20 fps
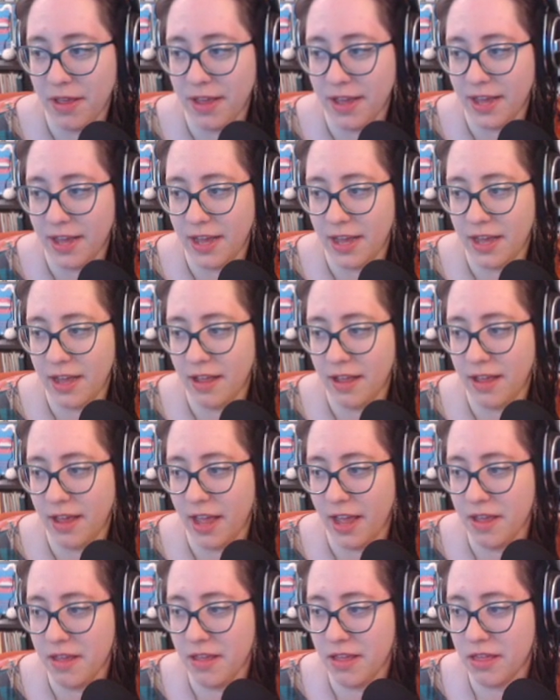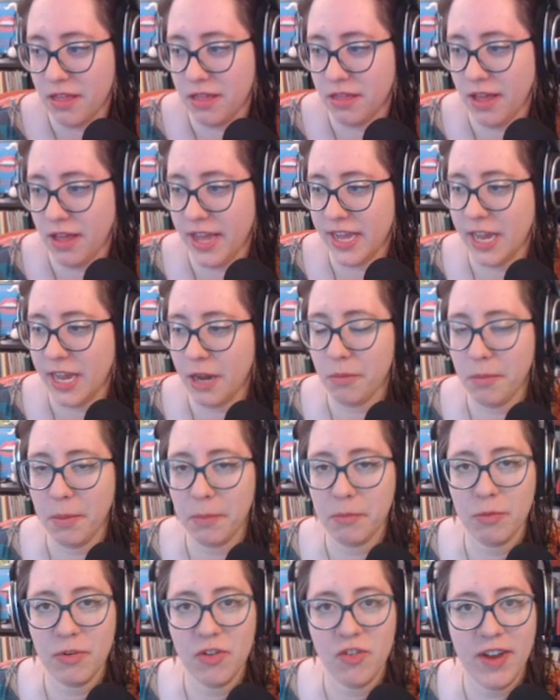I can't
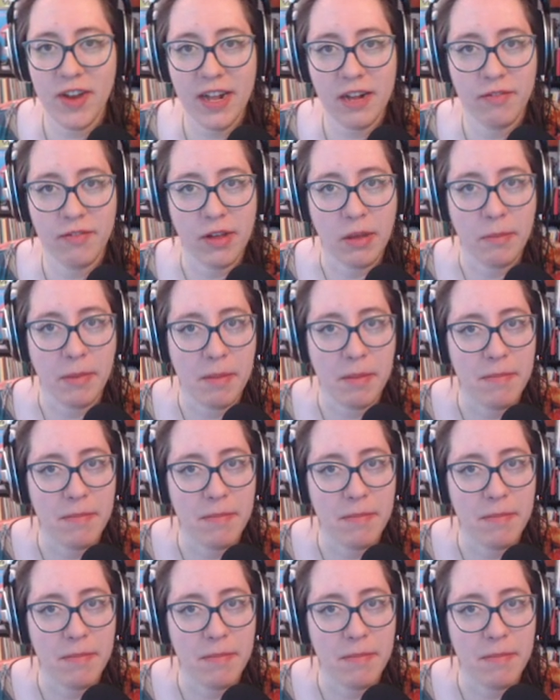remember which Nakfigum I